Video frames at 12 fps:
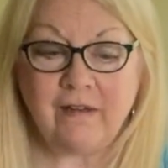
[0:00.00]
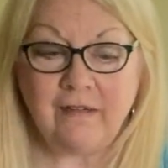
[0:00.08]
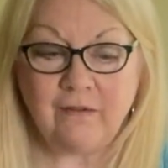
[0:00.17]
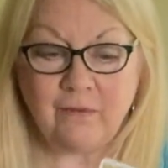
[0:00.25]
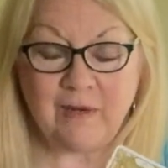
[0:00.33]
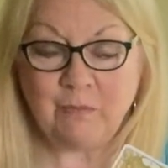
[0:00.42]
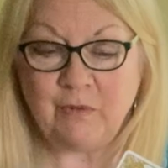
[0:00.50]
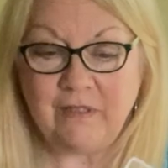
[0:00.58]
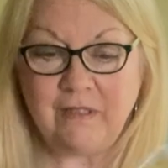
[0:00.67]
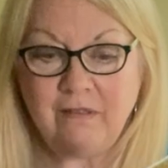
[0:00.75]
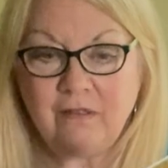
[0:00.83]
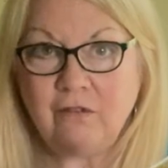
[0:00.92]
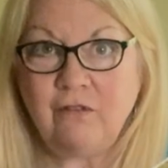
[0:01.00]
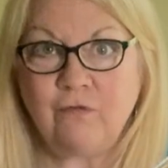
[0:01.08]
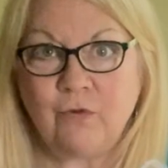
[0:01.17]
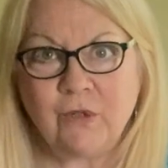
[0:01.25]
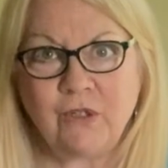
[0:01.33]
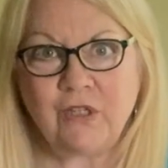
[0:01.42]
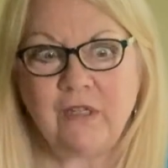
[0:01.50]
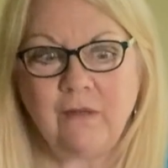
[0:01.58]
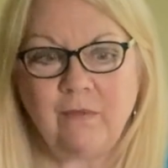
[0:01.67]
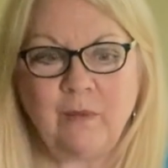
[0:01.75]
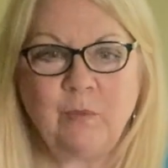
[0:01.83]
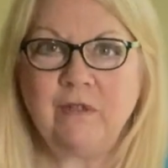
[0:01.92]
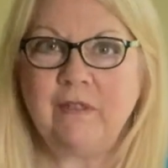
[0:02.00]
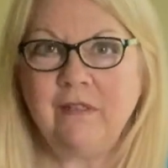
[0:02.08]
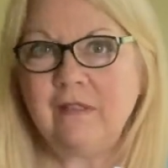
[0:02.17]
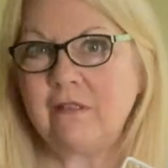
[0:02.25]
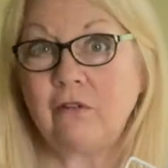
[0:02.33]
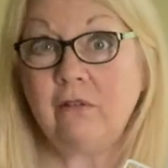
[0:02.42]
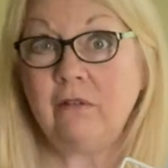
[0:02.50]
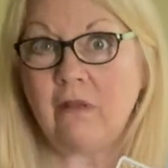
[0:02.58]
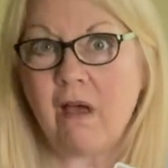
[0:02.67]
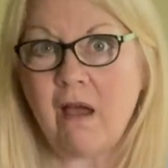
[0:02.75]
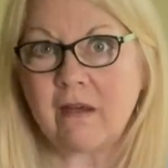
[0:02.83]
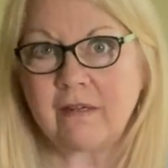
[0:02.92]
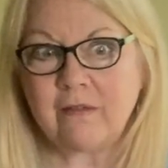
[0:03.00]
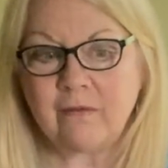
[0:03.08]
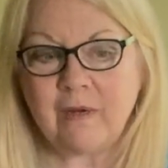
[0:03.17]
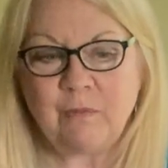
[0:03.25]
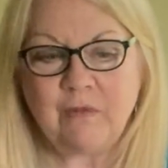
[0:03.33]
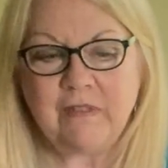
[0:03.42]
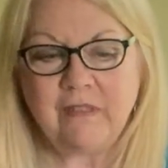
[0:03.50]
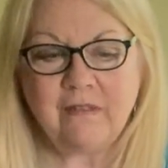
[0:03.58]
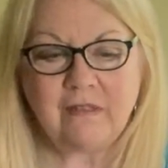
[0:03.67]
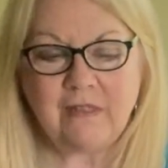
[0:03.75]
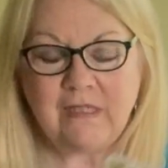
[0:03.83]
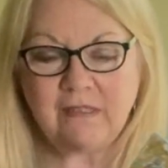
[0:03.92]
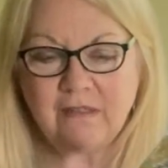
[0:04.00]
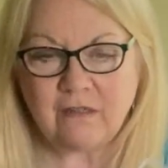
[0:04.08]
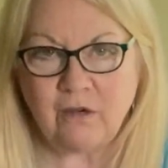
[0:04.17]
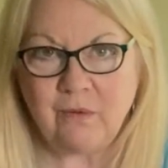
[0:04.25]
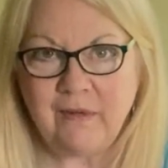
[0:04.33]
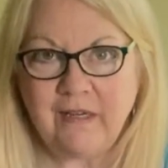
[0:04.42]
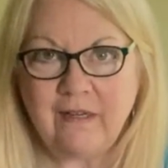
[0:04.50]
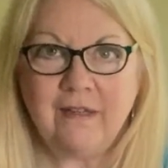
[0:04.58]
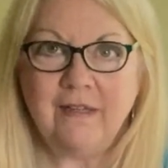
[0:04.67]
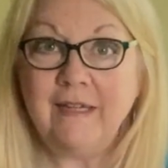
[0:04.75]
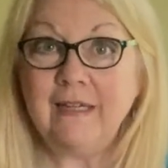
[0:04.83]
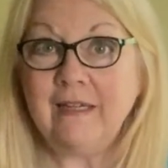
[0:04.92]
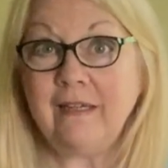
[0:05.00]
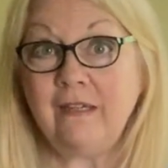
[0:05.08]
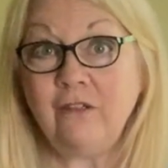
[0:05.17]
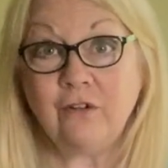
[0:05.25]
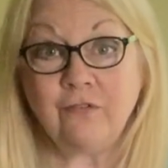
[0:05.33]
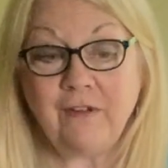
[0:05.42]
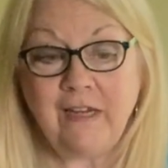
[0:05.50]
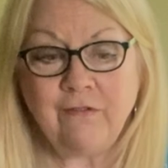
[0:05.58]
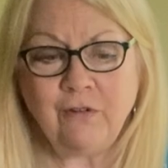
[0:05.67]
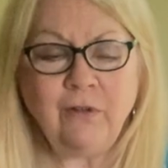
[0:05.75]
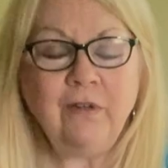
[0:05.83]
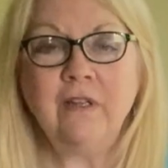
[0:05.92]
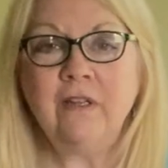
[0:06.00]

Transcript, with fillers: It represents good fortune. It represents good luck. It represents things going in your favor.